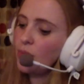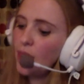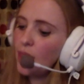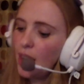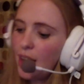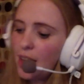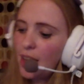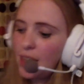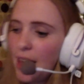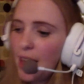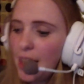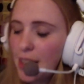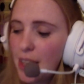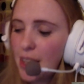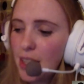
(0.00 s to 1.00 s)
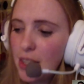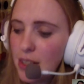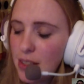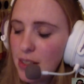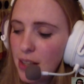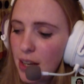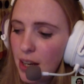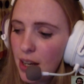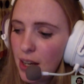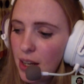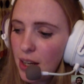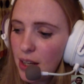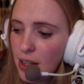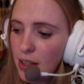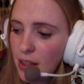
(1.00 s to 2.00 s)
And Alec Guinness
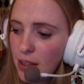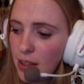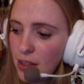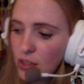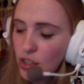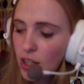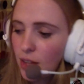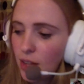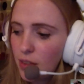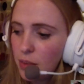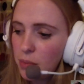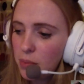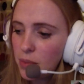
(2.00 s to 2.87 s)
is just having a